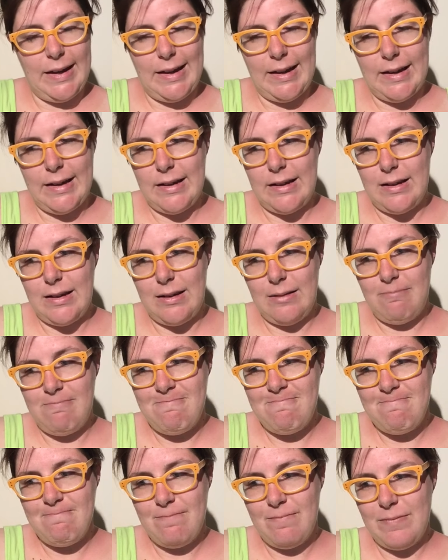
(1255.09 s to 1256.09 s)
and
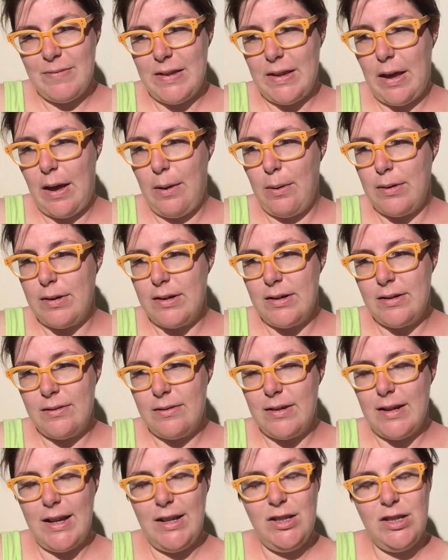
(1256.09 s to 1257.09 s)
it
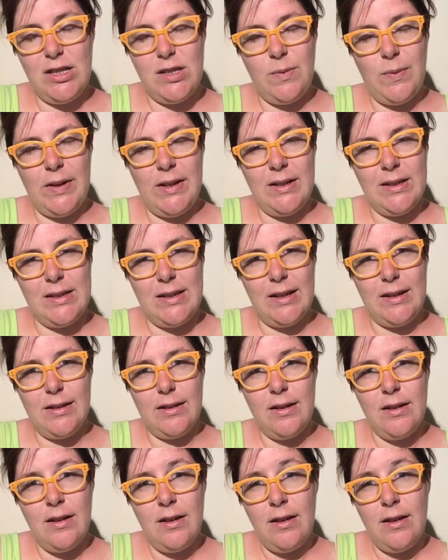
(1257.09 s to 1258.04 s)
just feels like